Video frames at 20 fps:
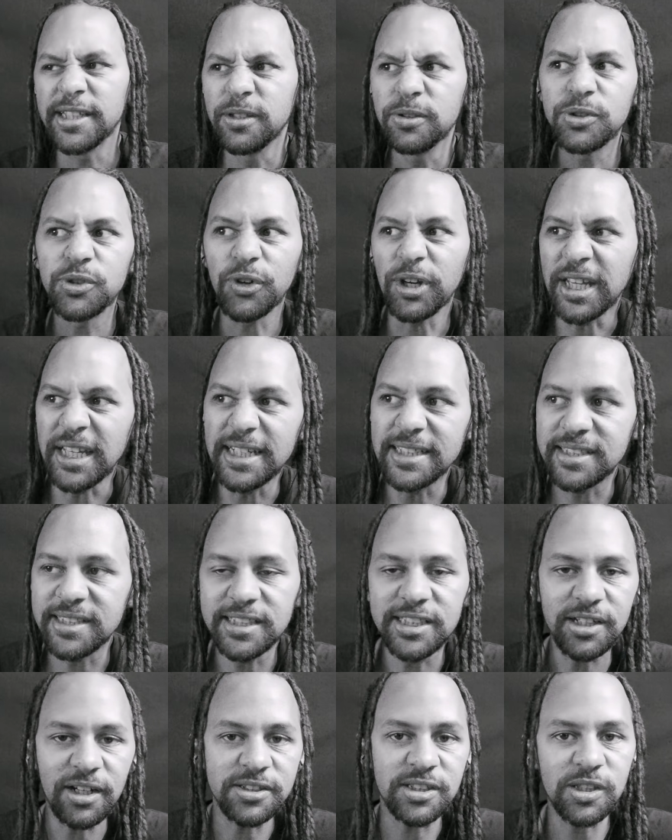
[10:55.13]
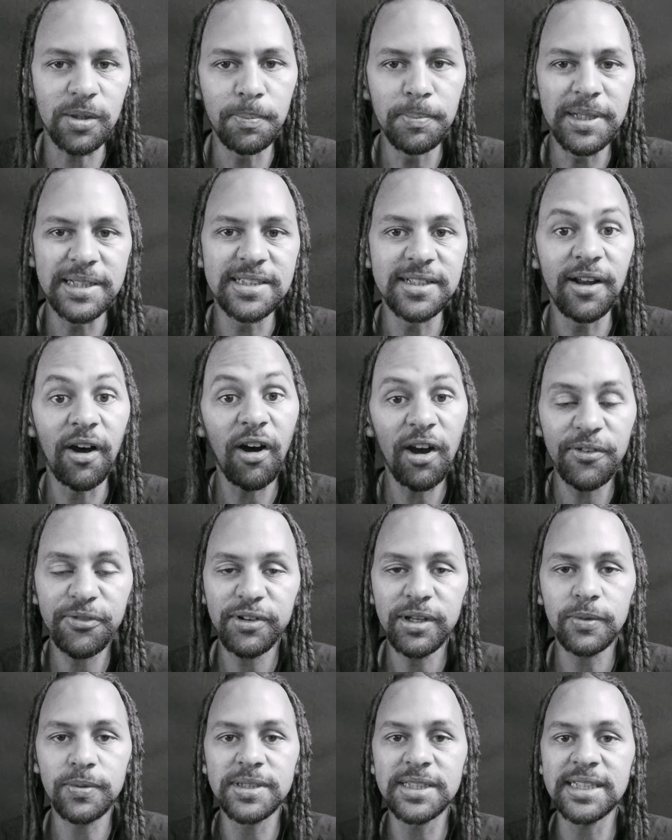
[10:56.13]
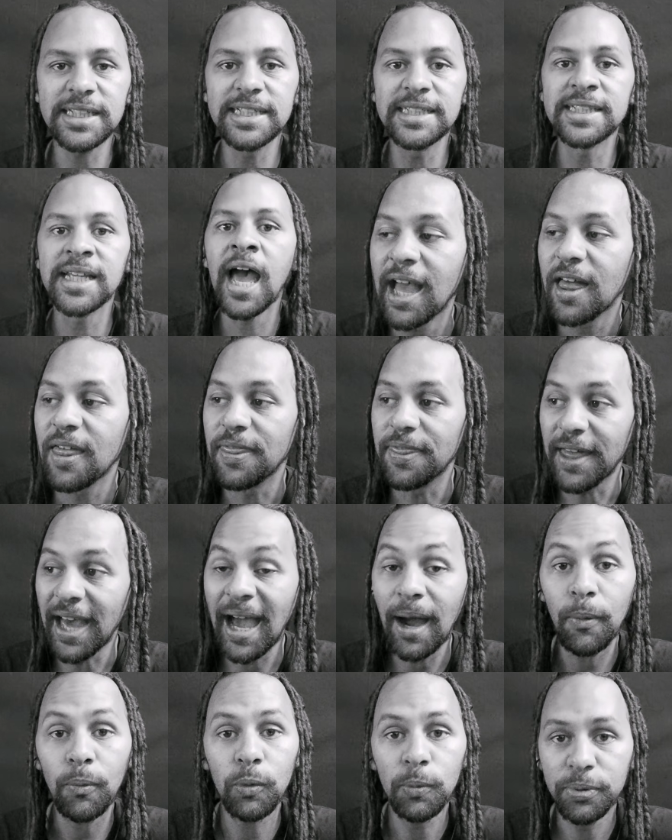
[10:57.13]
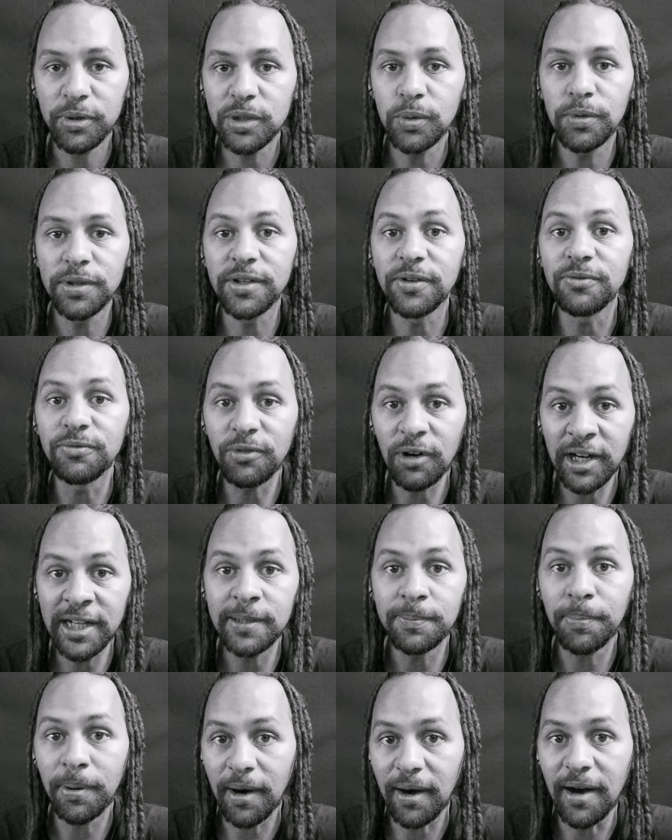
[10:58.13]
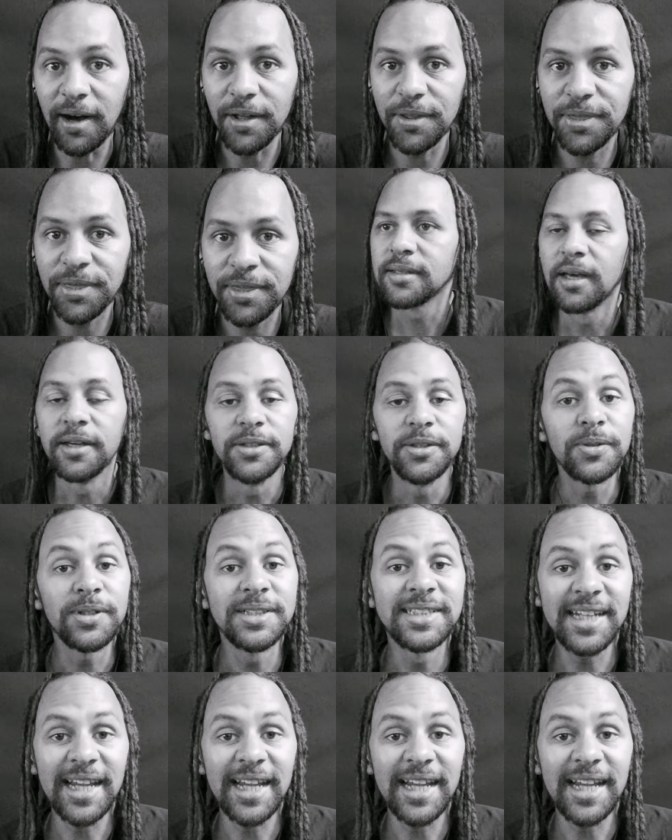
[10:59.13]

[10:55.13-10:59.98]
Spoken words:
and use your ears to judge the mids and high frequencies. That will put you on the right path. You